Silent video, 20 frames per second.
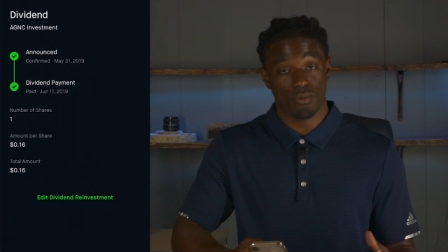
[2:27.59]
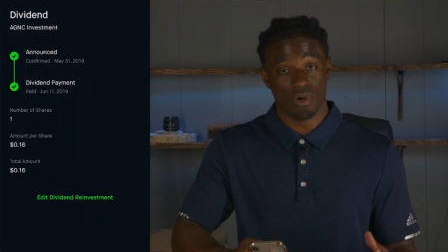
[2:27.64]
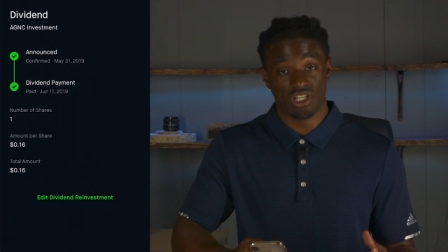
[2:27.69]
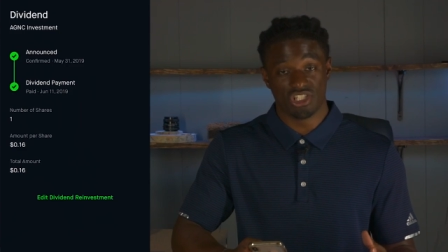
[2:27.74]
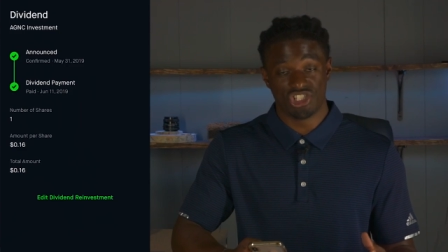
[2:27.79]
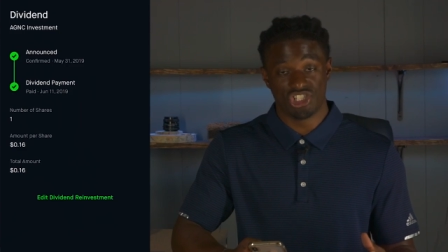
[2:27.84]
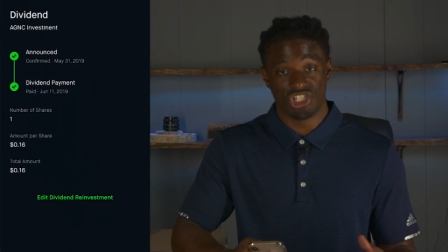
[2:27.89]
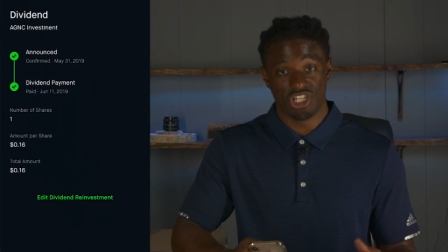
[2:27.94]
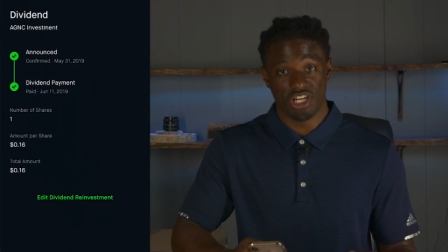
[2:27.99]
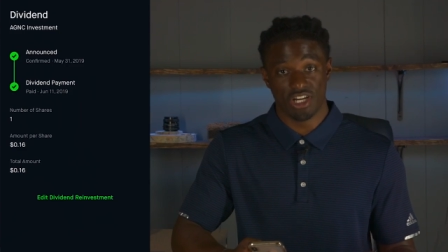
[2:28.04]
one
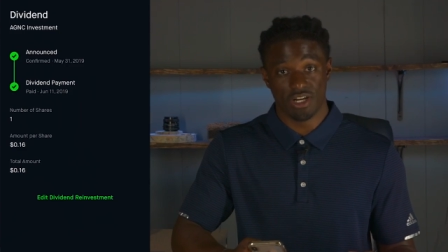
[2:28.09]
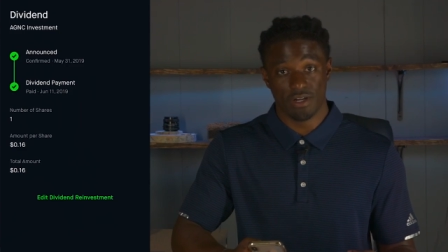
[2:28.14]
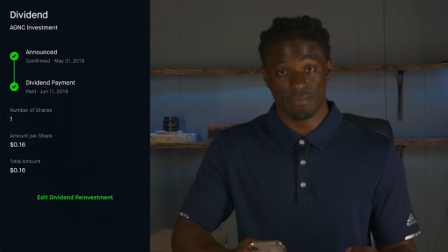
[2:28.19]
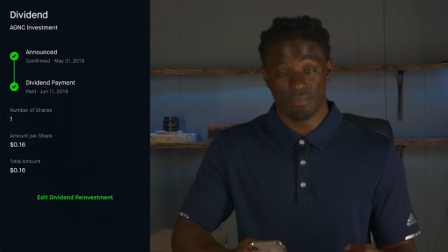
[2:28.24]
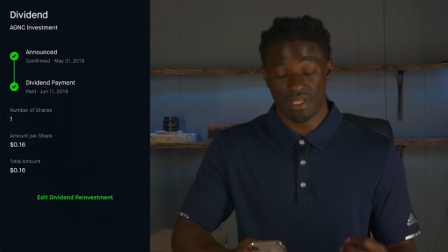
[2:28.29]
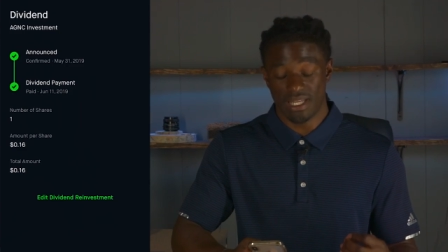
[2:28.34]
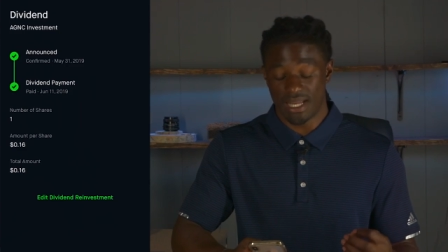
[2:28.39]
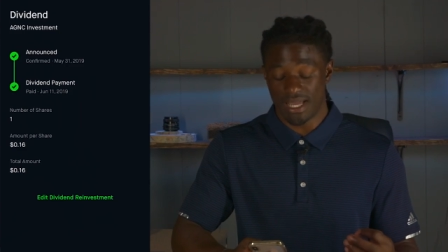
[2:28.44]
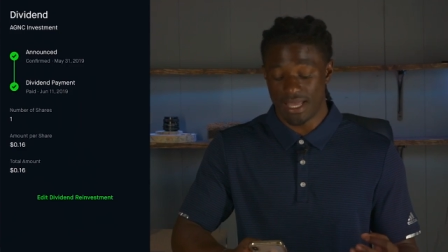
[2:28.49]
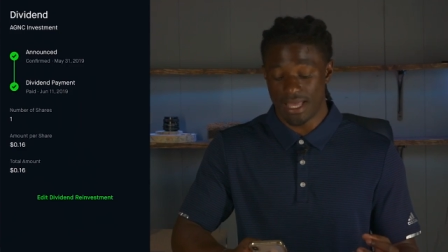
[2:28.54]
share
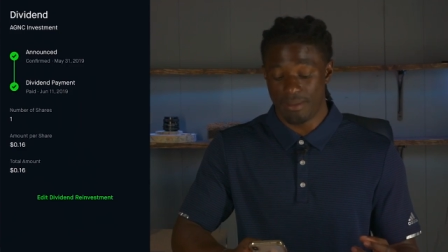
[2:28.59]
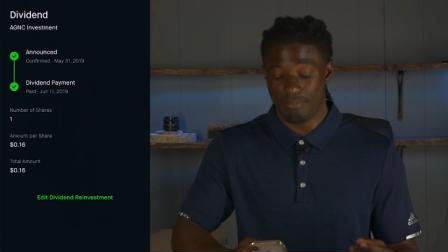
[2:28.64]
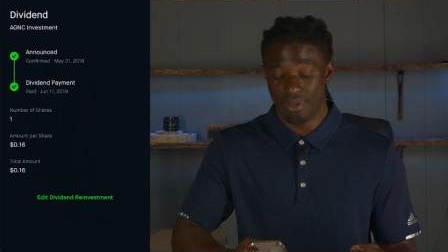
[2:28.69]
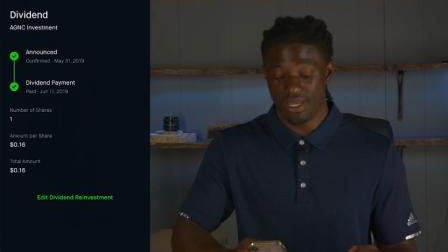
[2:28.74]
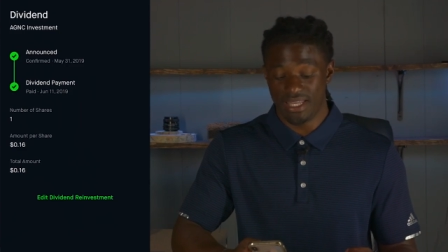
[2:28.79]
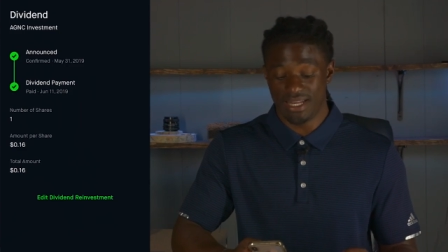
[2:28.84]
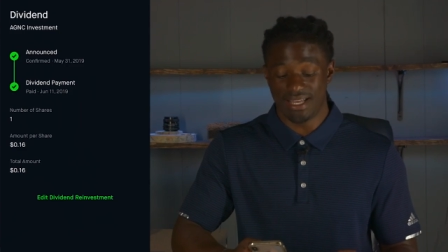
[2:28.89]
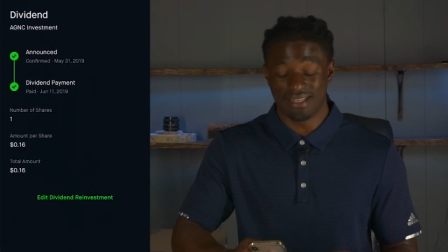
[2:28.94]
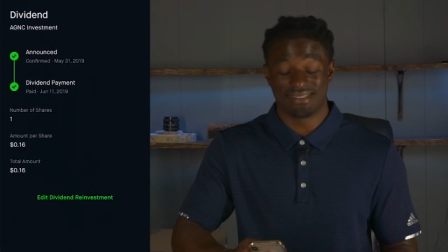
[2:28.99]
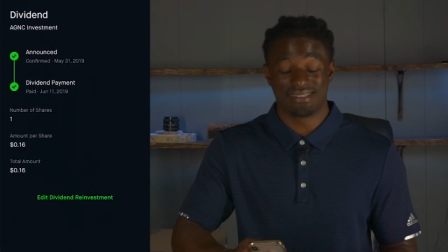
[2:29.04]
and I got
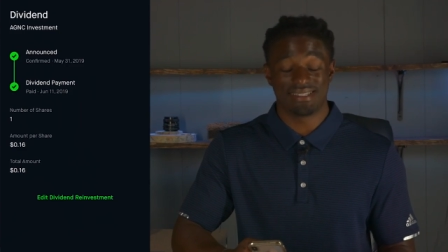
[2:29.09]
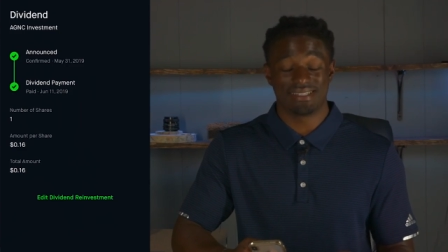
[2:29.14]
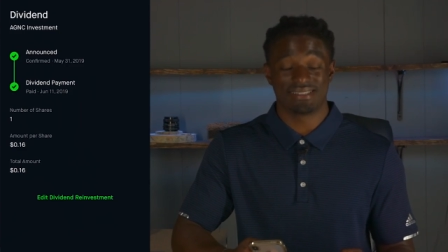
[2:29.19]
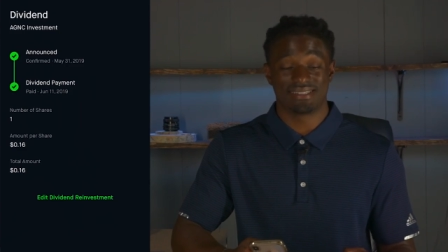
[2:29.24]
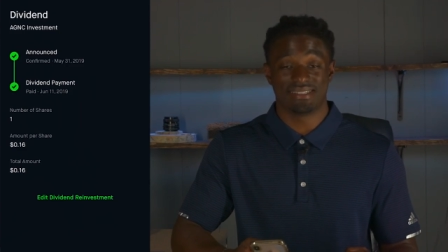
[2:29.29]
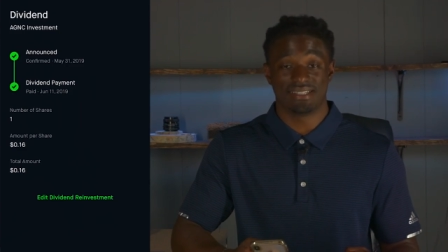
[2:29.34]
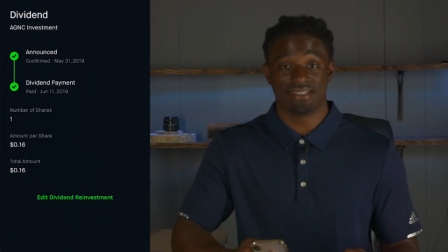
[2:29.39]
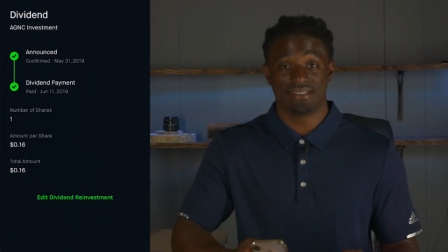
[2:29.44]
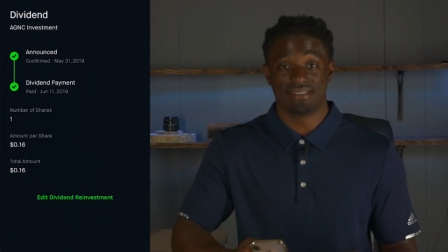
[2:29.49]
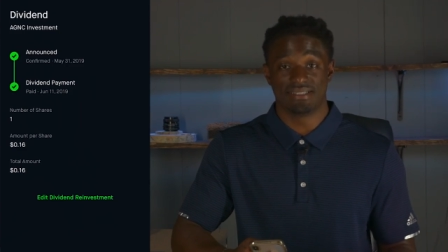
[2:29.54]
paid out
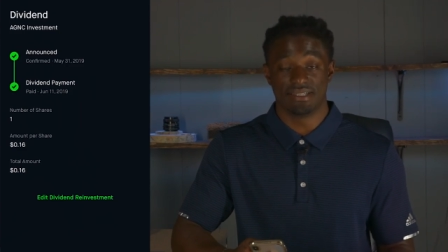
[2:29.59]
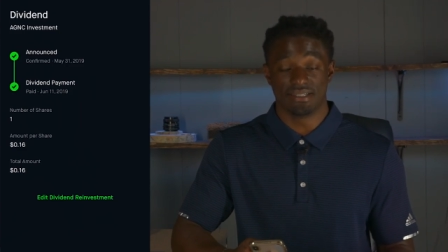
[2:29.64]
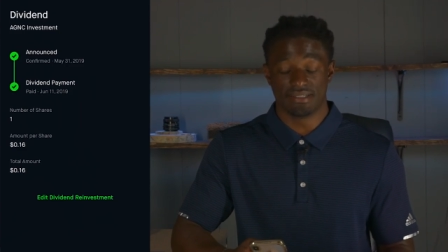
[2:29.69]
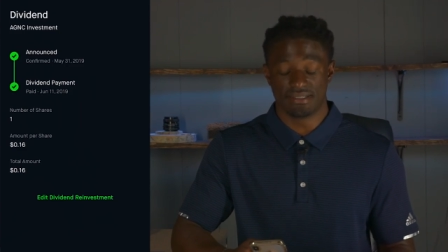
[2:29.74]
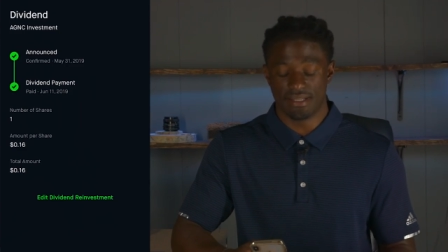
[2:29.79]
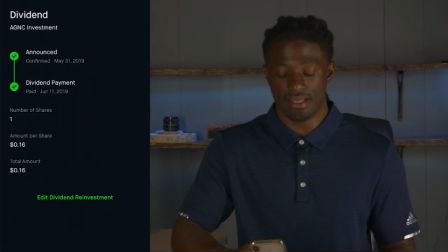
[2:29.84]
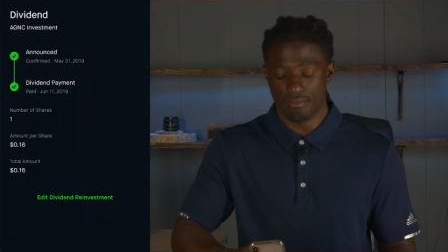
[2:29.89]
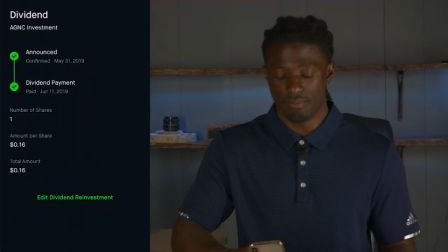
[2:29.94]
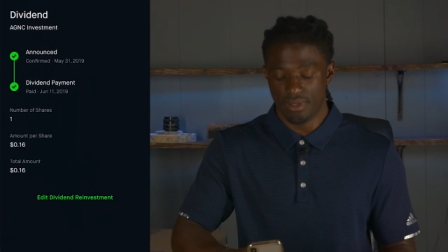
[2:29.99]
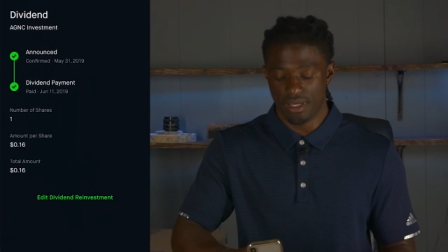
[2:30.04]
16 cents
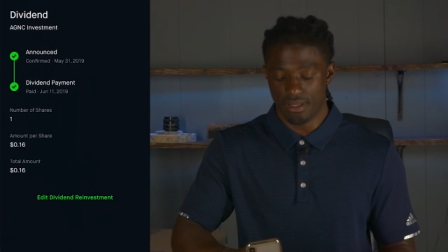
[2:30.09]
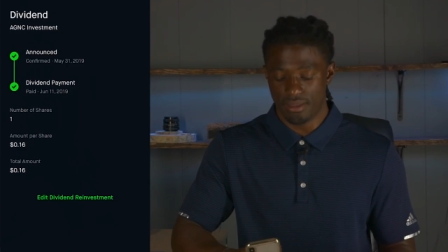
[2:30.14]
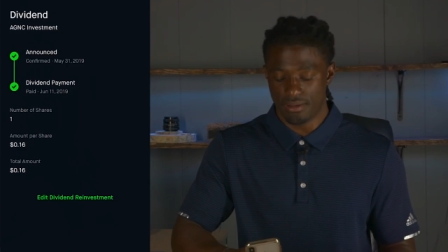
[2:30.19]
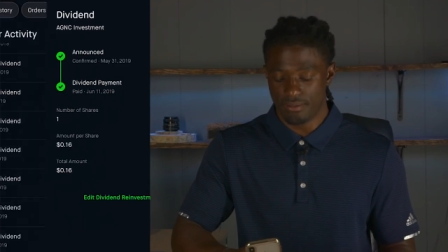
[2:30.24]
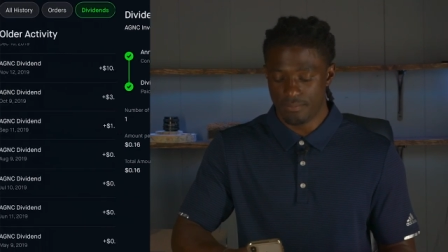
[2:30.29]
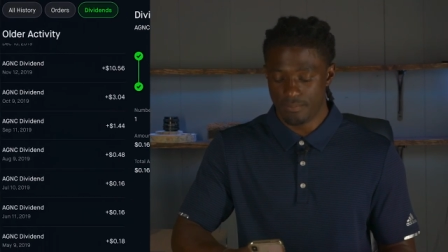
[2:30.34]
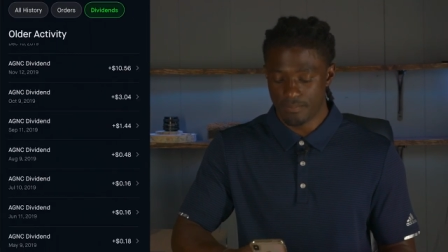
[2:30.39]
that month.